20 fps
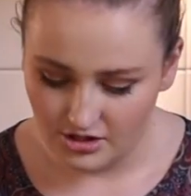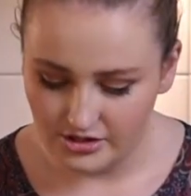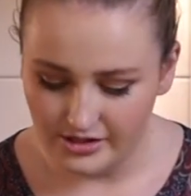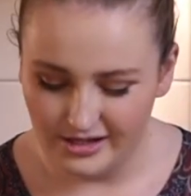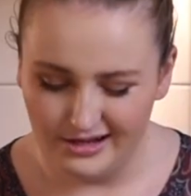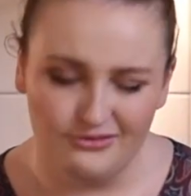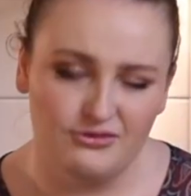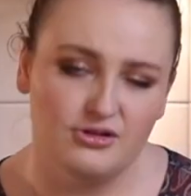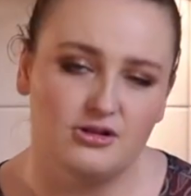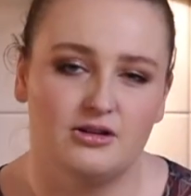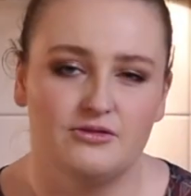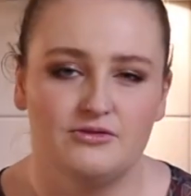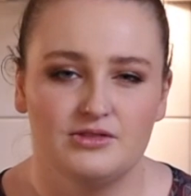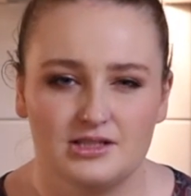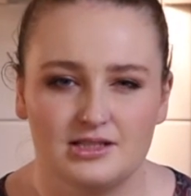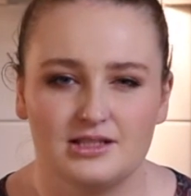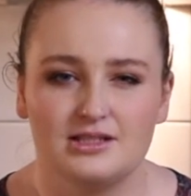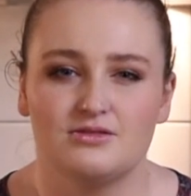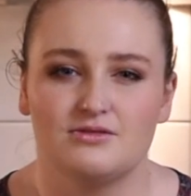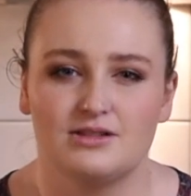So if you're
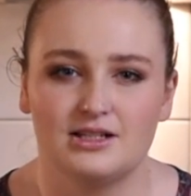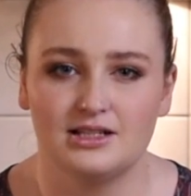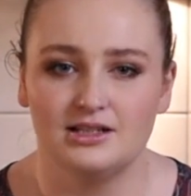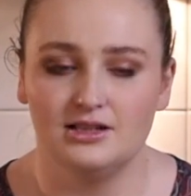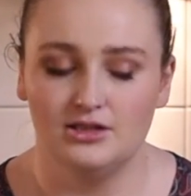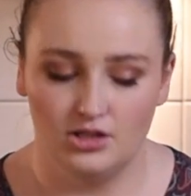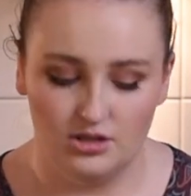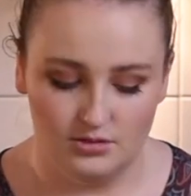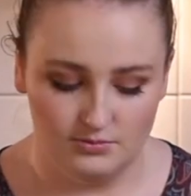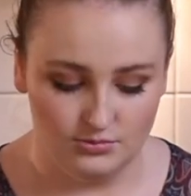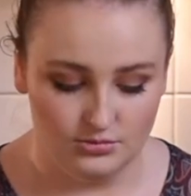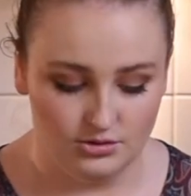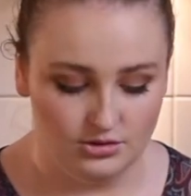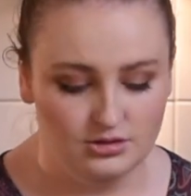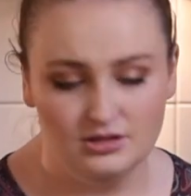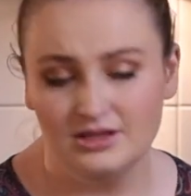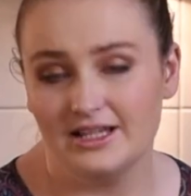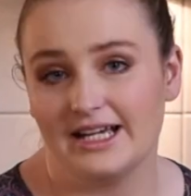obviously doing a lot more,